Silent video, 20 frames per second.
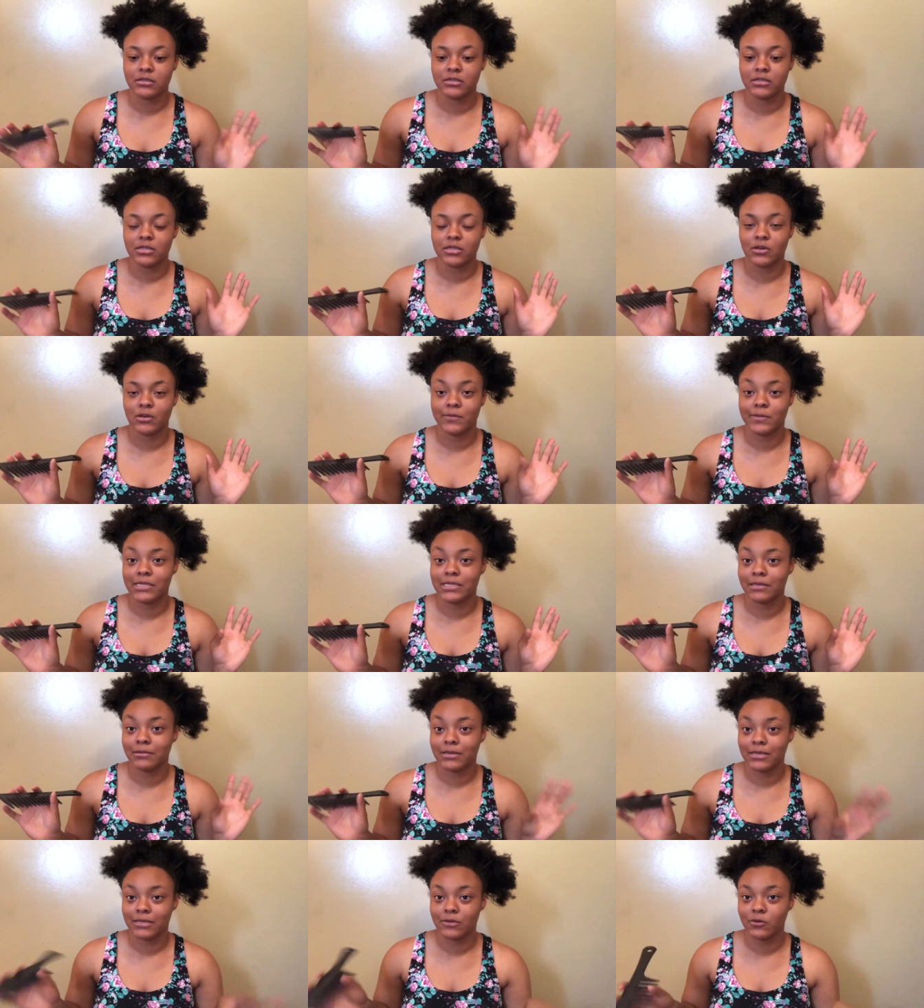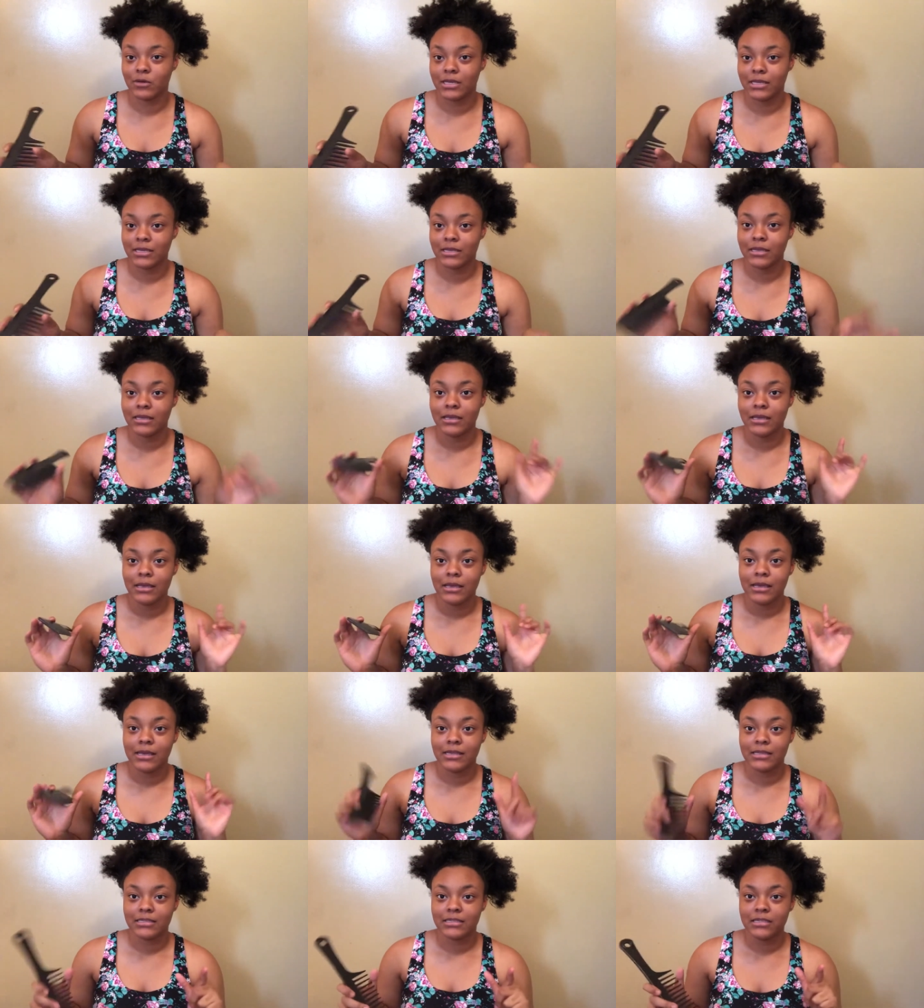It's just going to be something quick
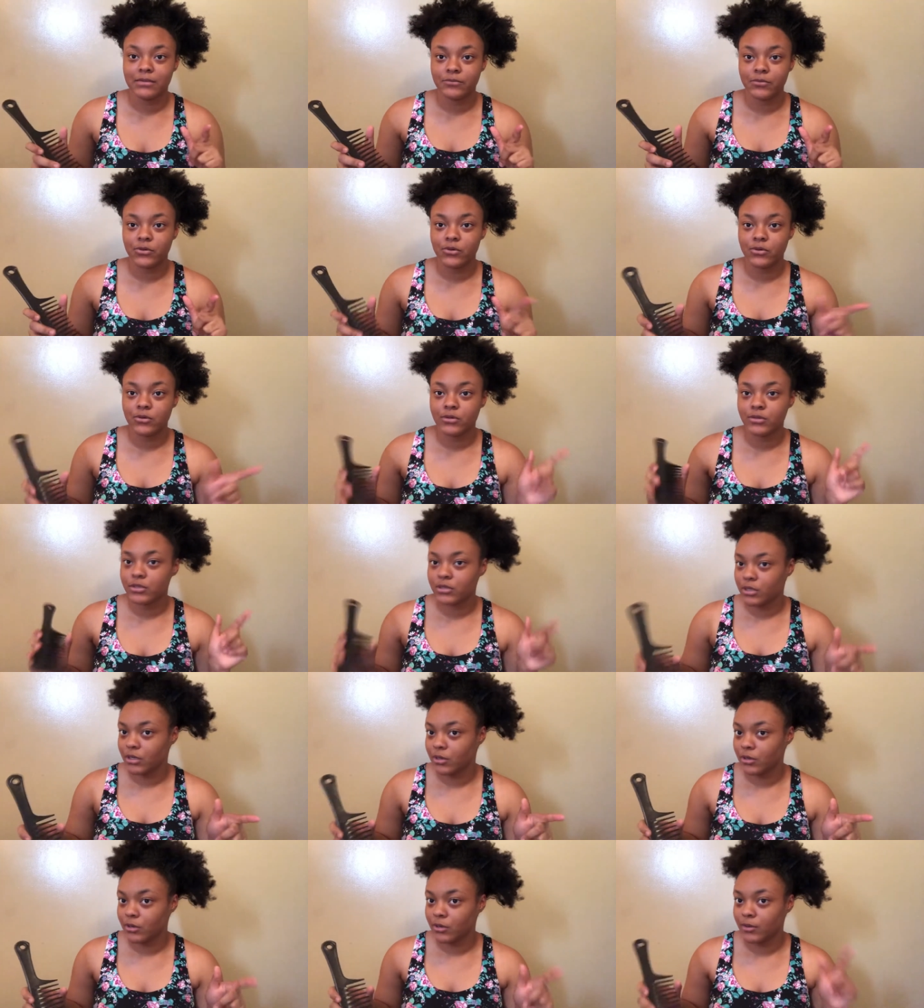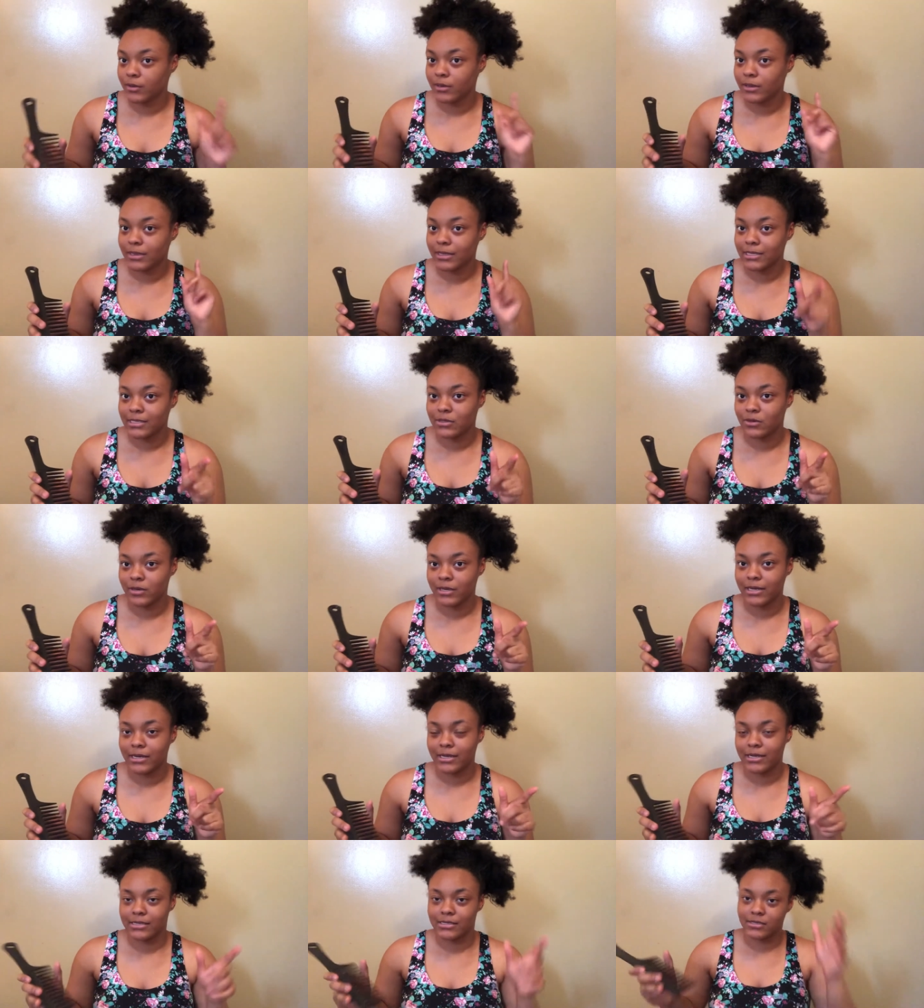and simple, so let's go
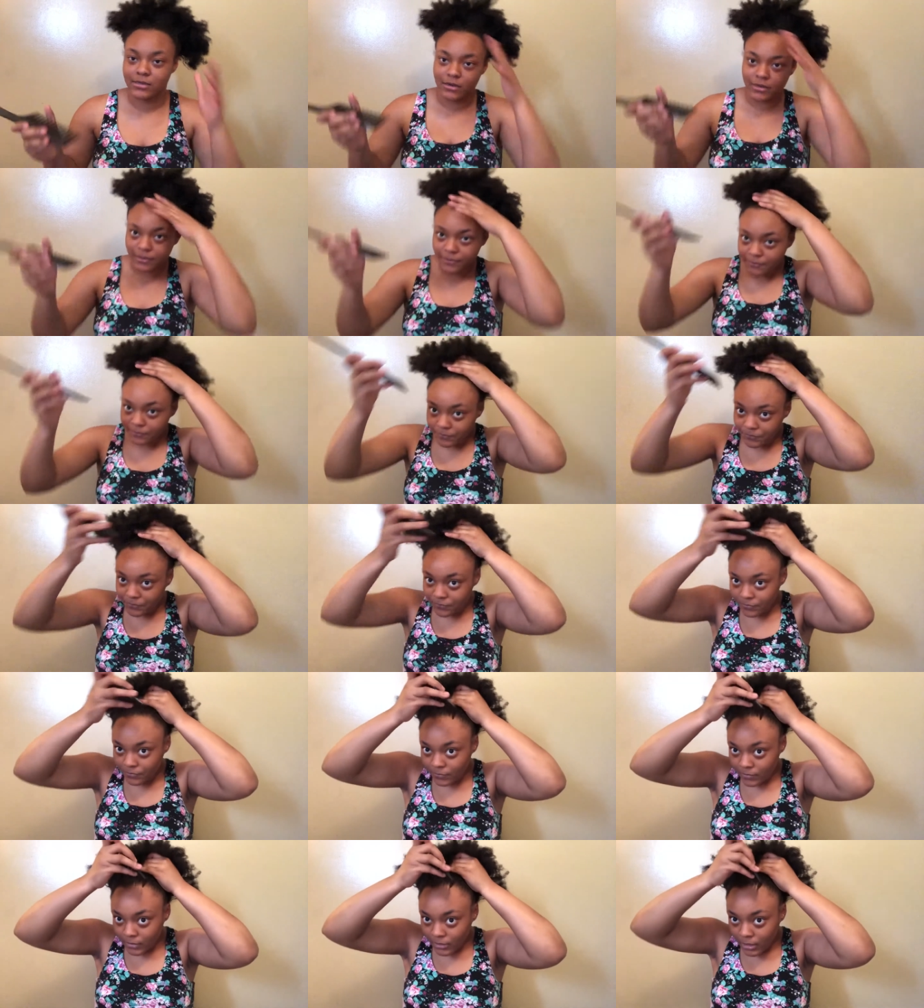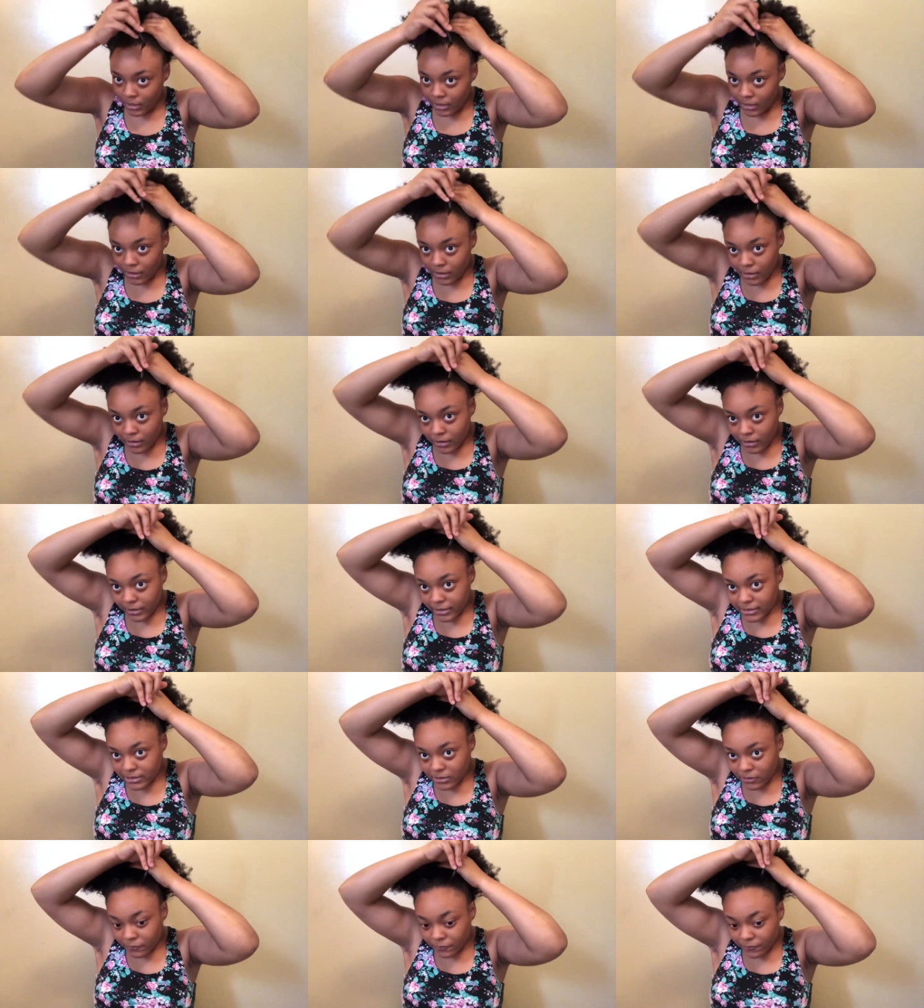ahead and get started. Okay,
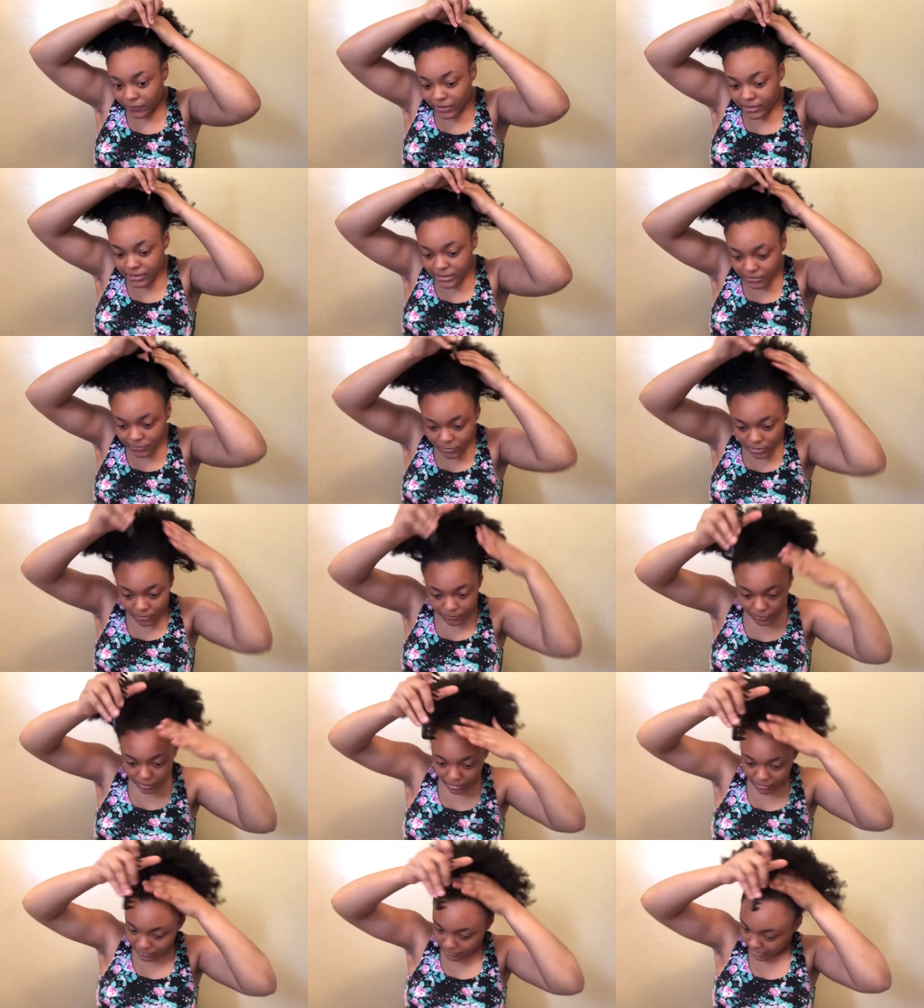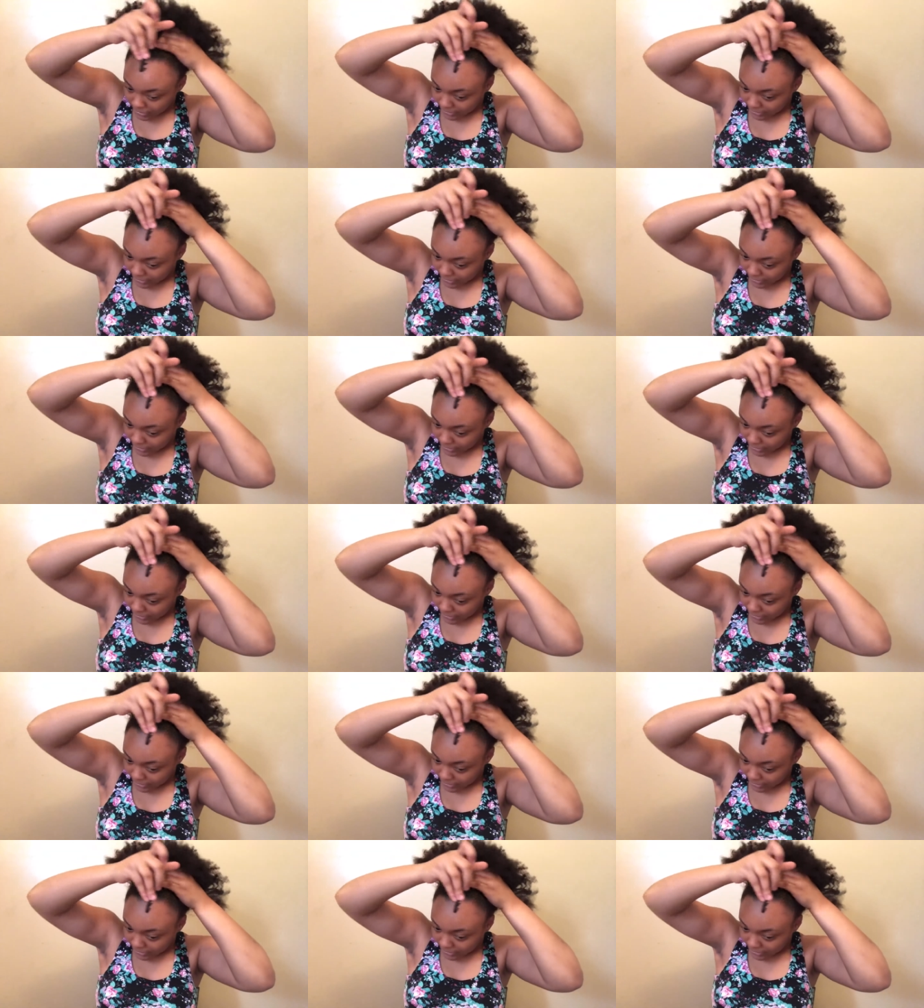so first I'm going to part my